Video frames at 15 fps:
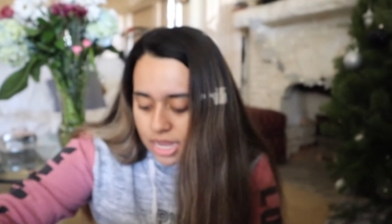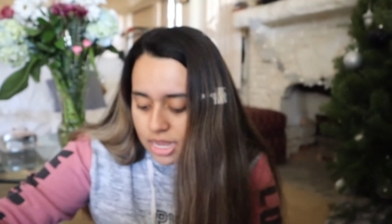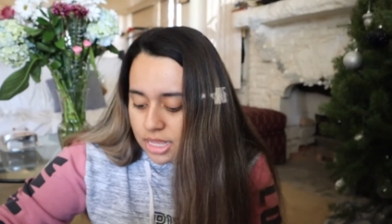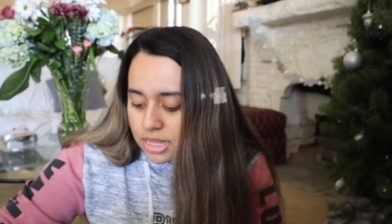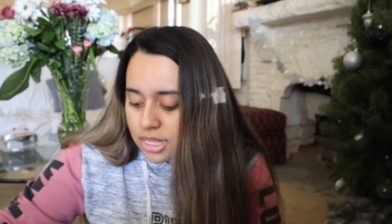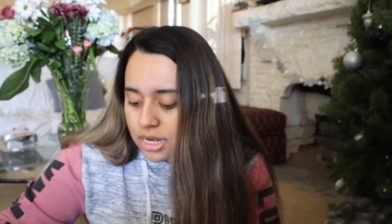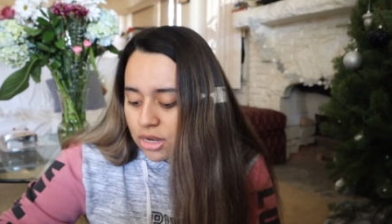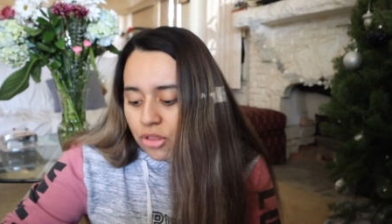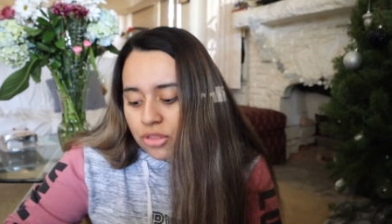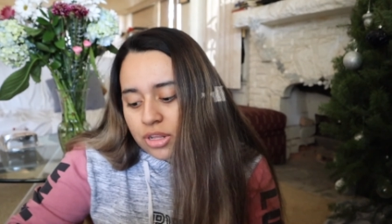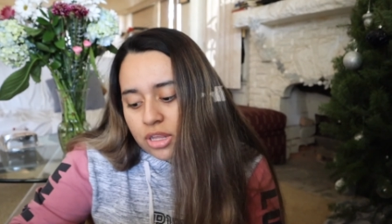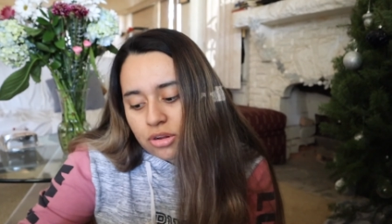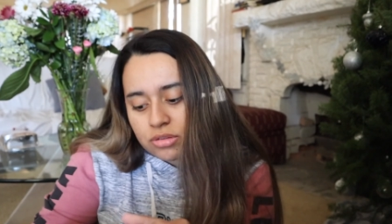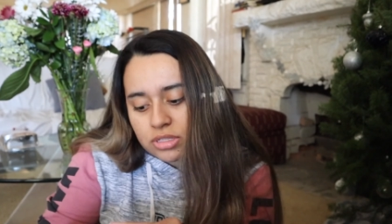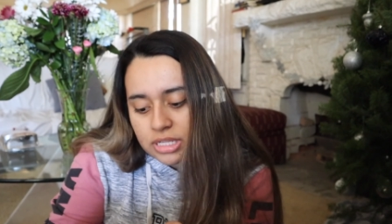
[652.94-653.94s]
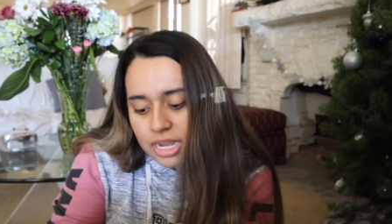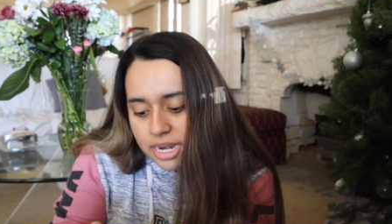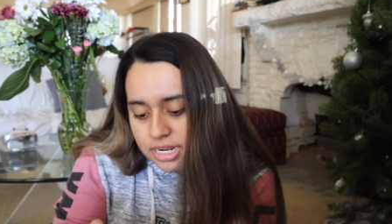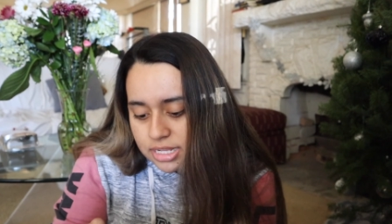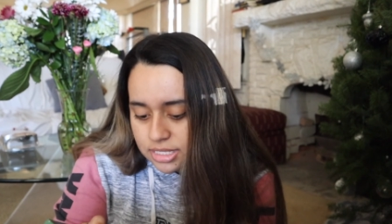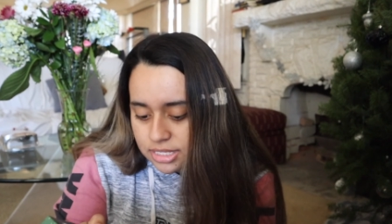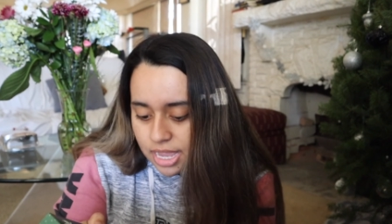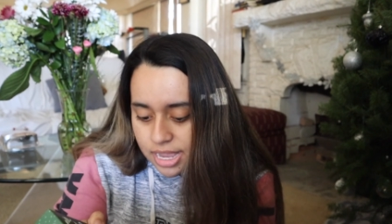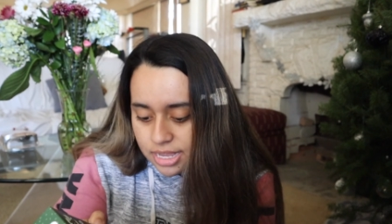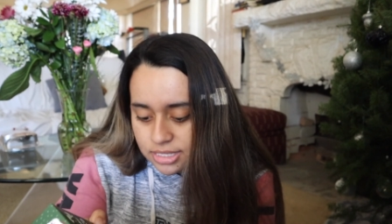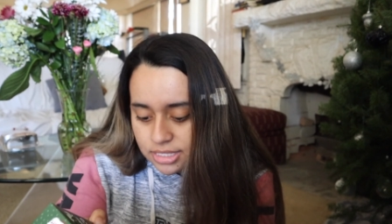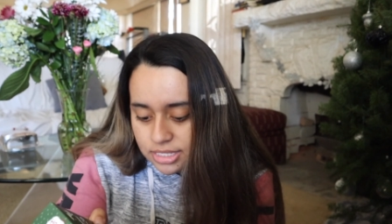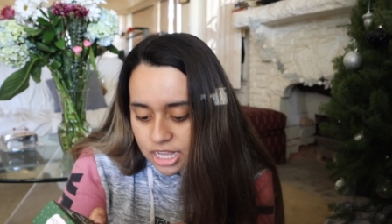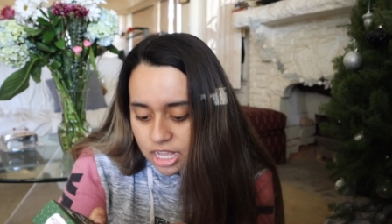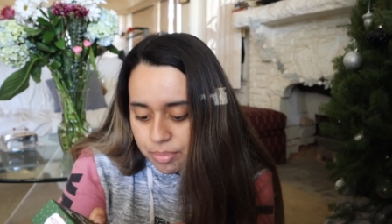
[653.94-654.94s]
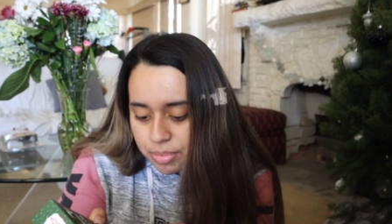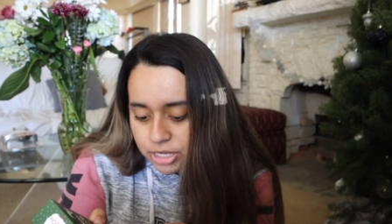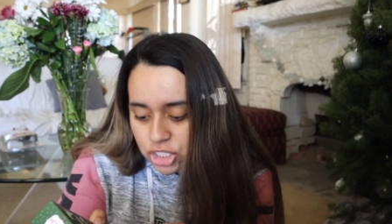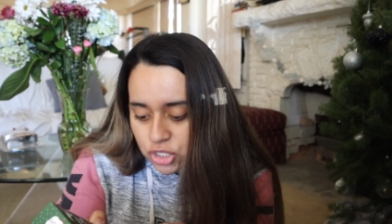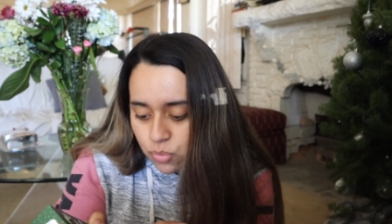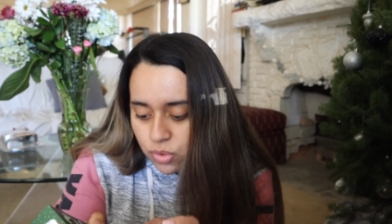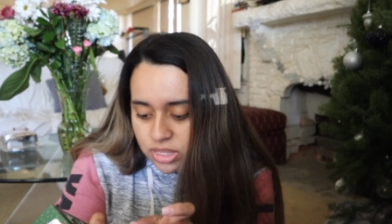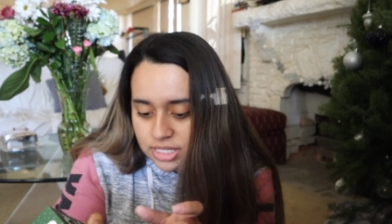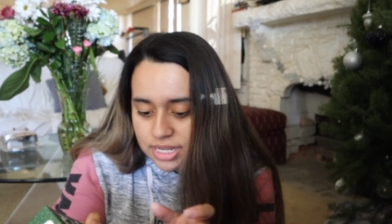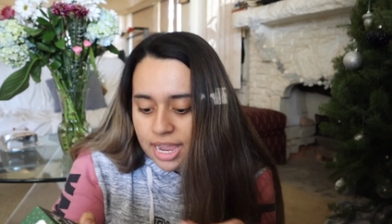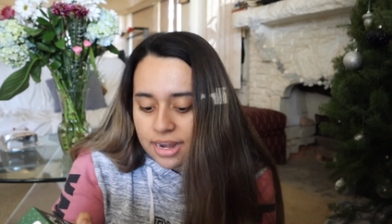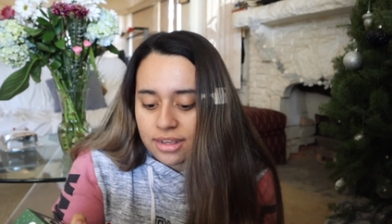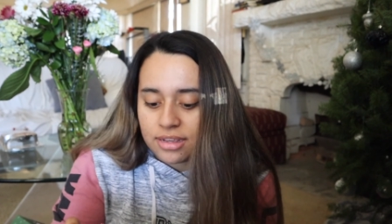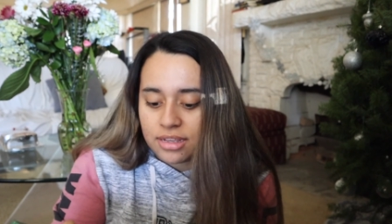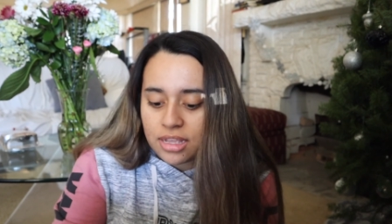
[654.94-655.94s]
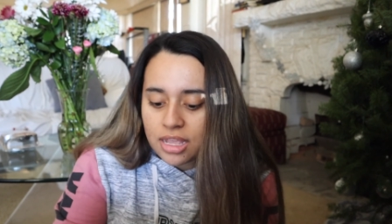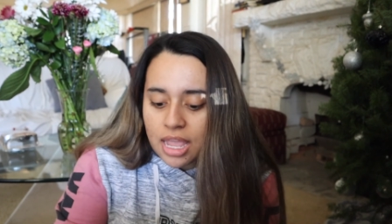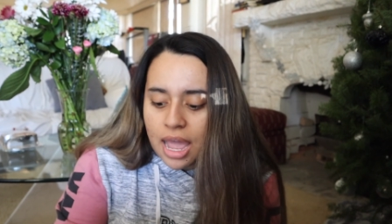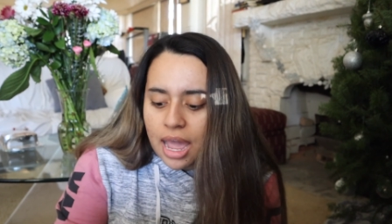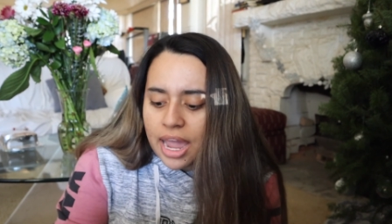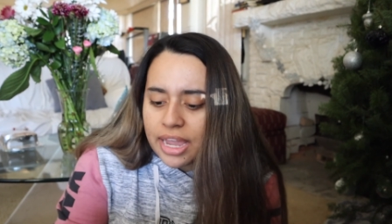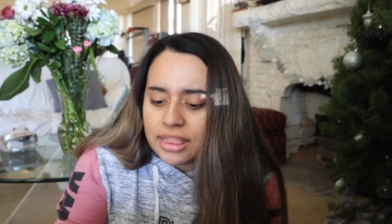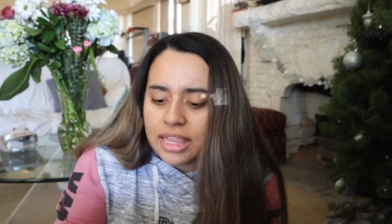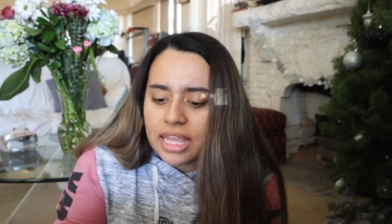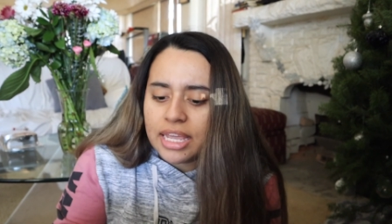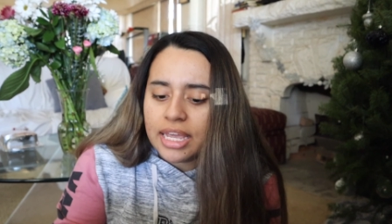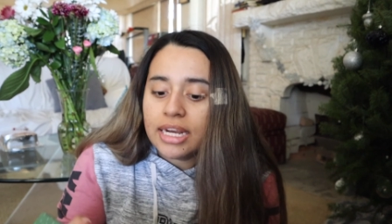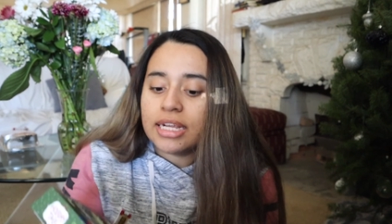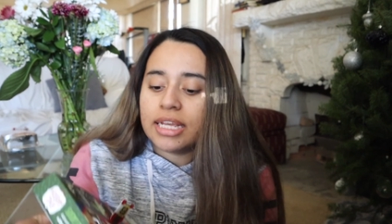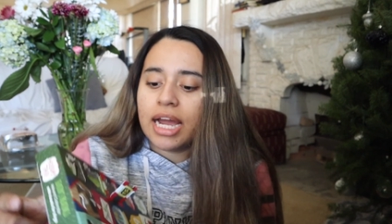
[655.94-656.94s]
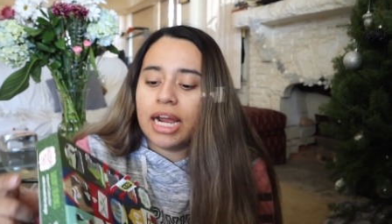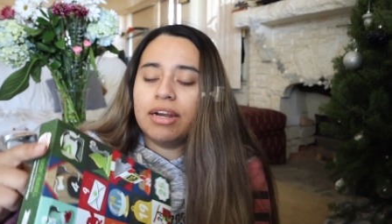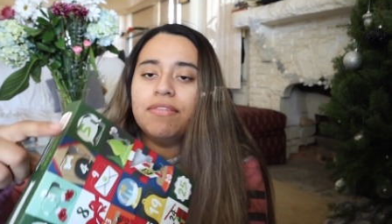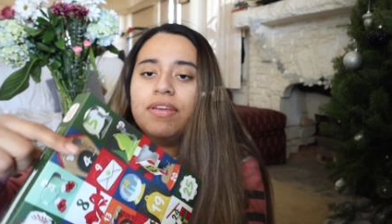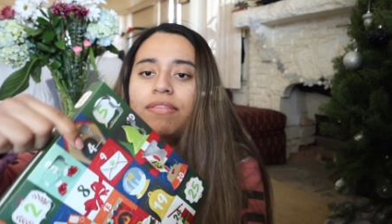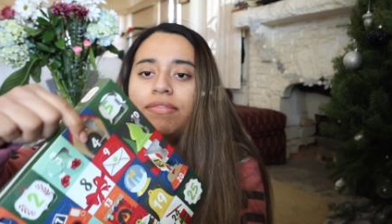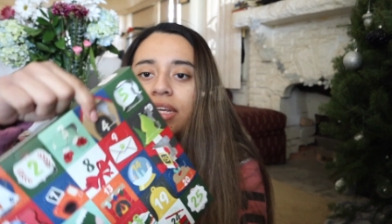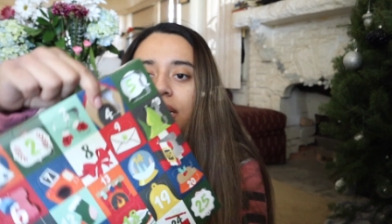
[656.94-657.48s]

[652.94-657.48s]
And then on the little side it says, take a picture with Santa. I think it kind of gives